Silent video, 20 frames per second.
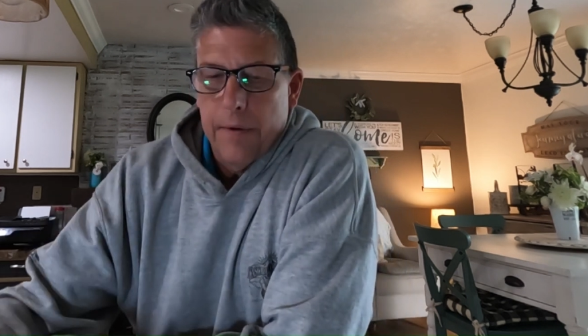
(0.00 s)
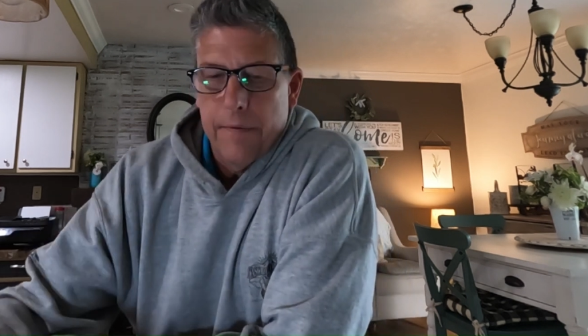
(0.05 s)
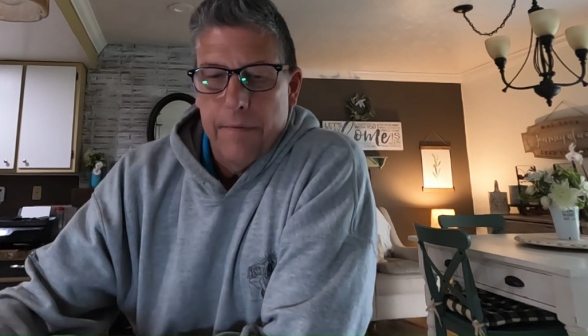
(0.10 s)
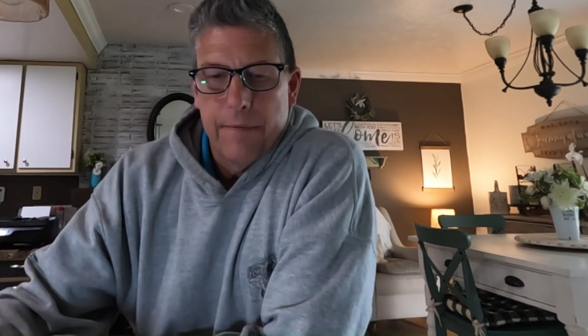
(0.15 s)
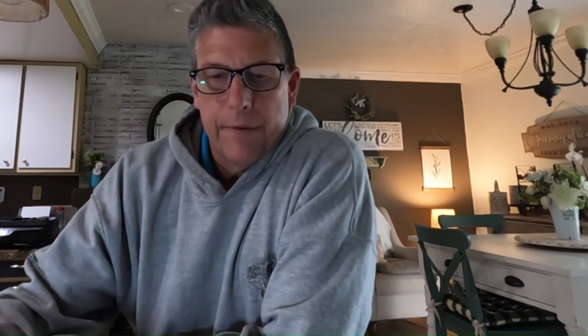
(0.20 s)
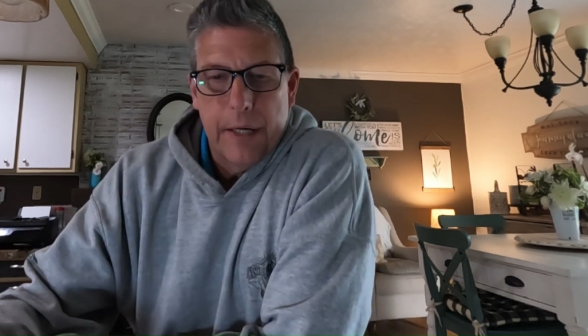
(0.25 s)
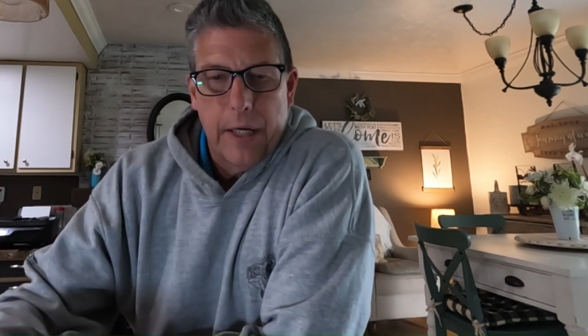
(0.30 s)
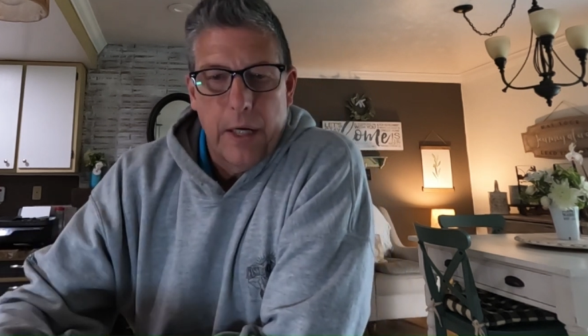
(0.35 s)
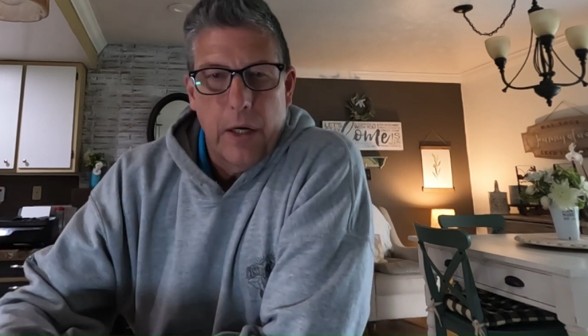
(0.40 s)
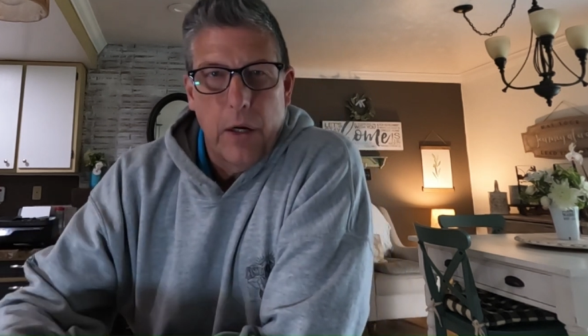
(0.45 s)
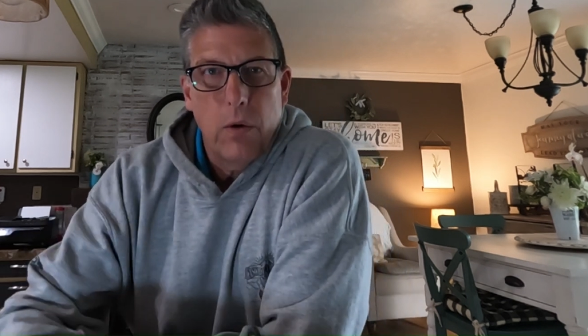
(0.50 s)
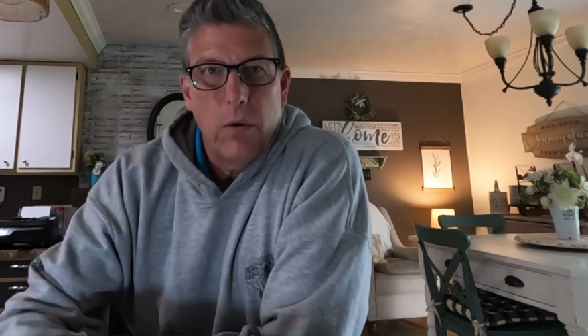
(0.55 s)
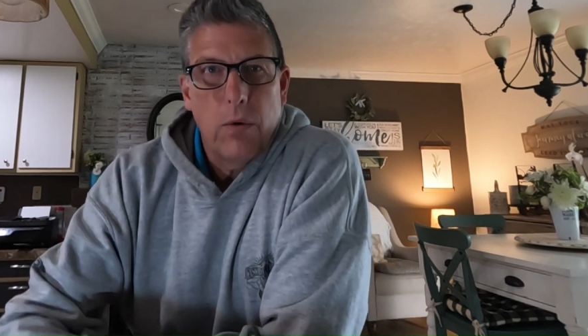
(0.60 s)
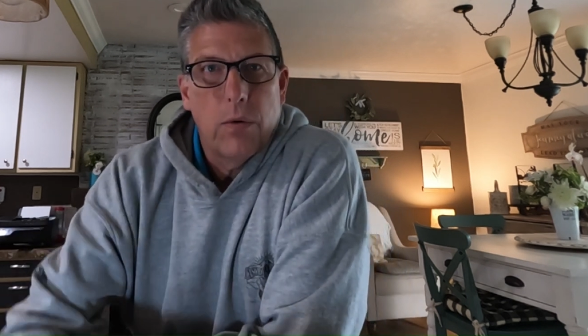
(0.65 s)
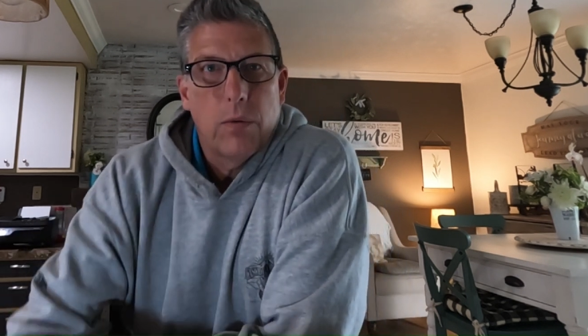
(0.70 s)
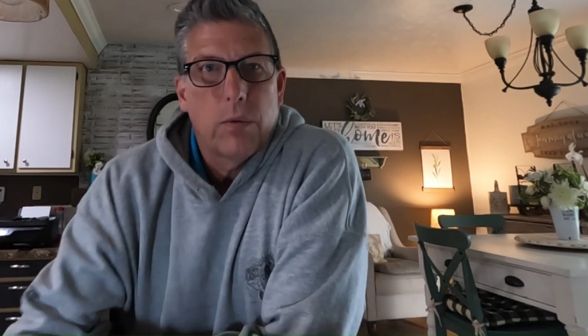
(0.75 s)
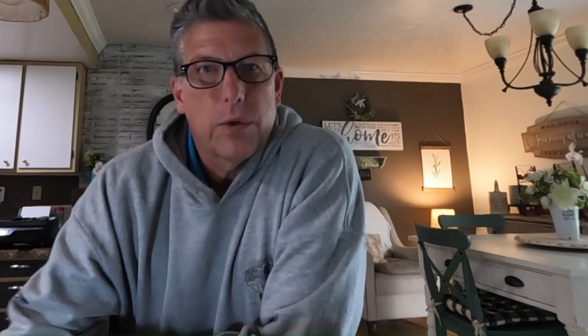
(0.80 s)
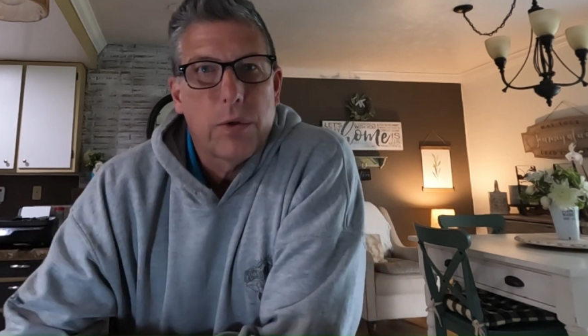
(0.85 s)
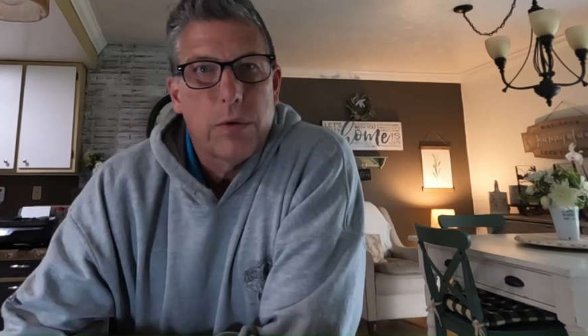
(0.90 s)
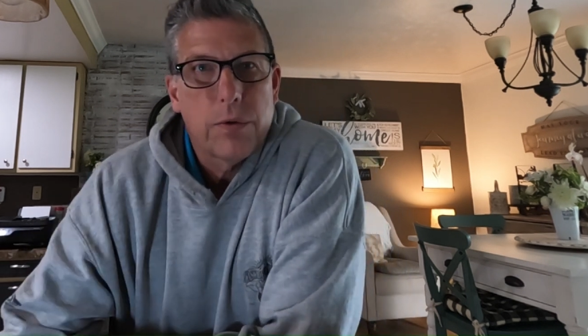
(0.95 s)
video,
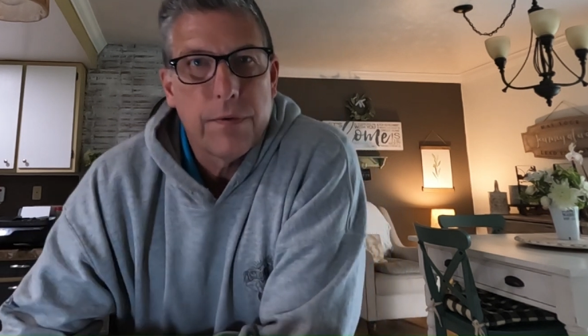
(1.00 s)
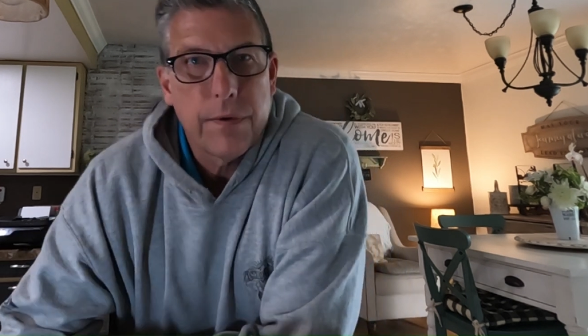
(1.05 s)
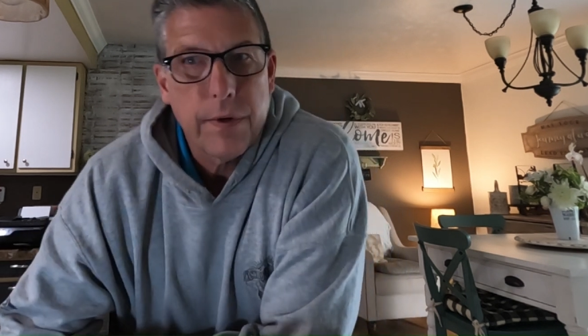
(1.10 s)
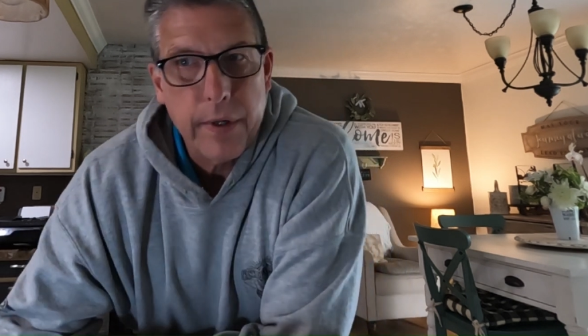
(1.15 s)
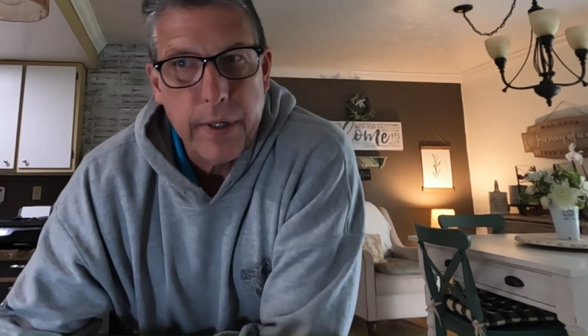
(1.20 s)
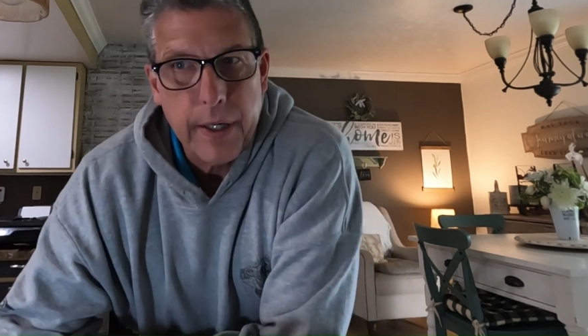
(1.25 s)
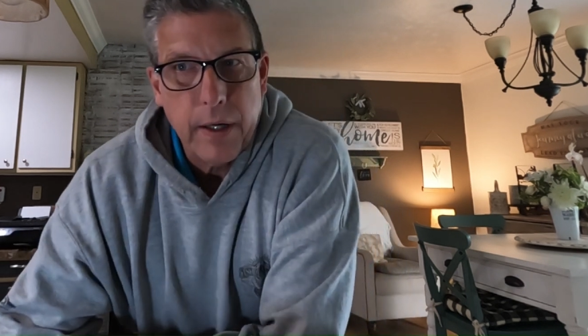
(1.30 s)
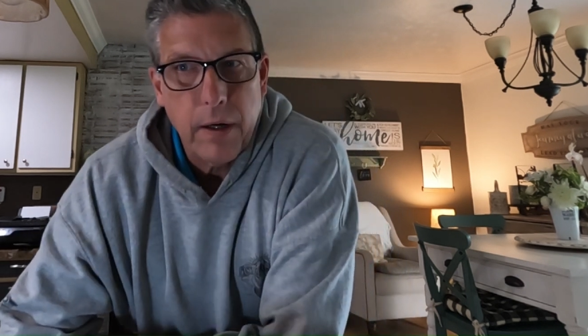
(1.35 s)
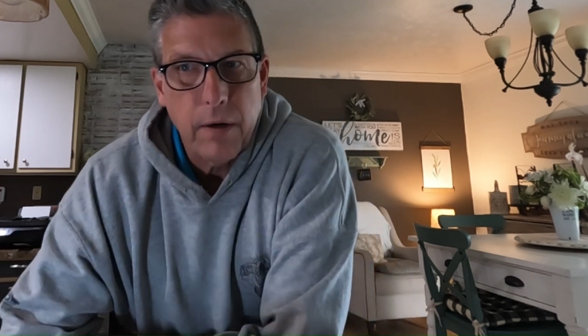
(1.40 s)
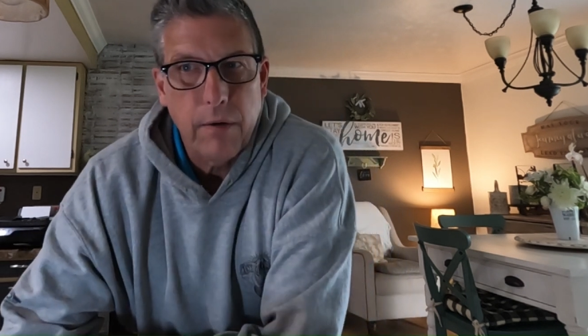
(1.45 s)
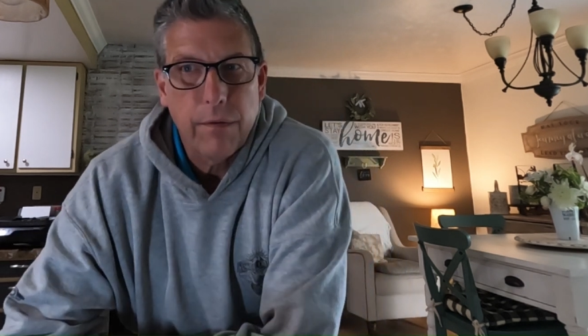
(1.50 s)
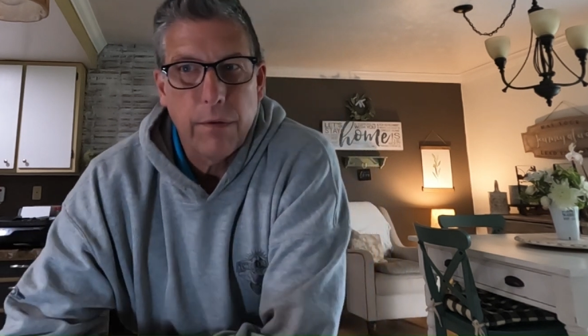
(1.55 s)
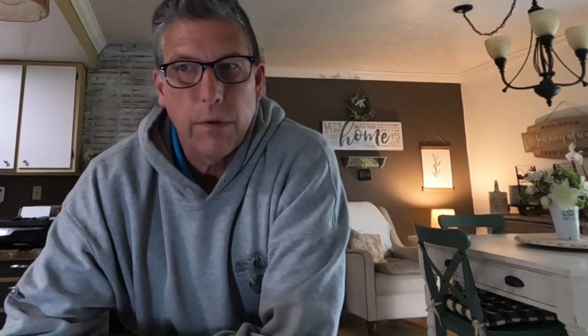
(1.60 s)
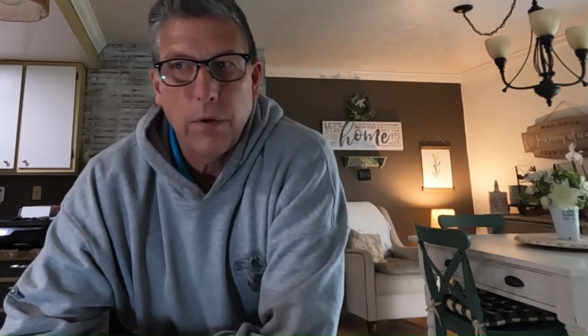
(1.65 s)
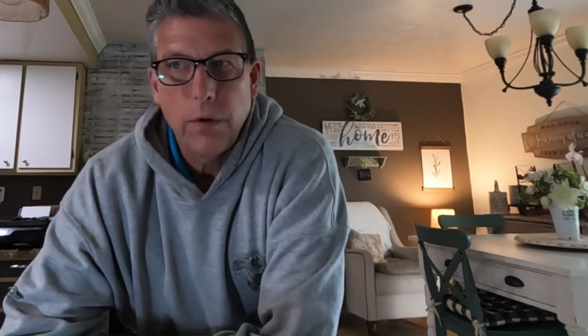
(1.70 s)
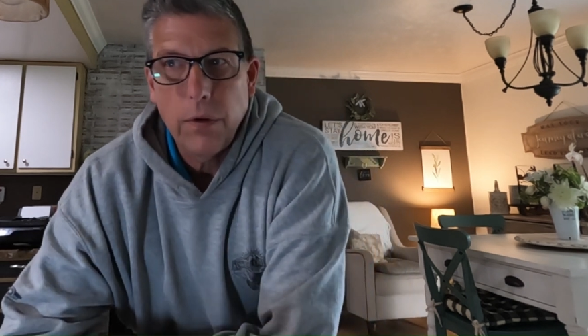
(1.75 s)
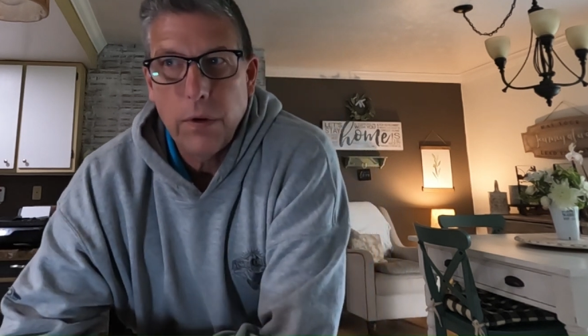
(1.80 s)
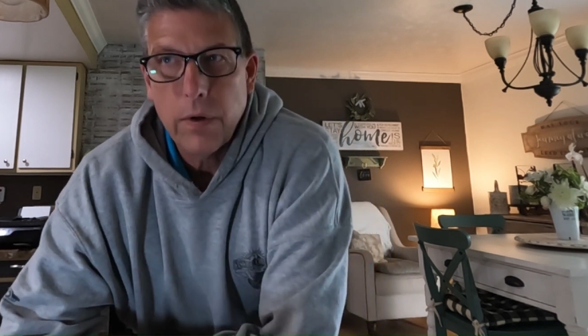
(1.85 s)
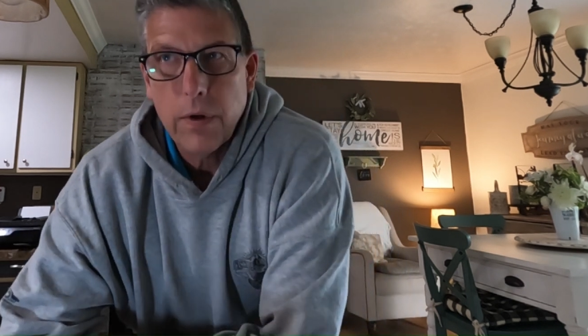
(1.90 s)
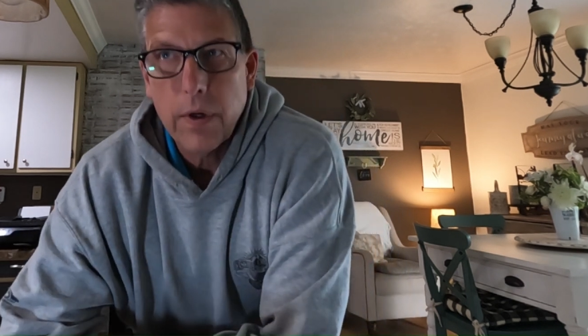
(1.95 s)
which was very helpful,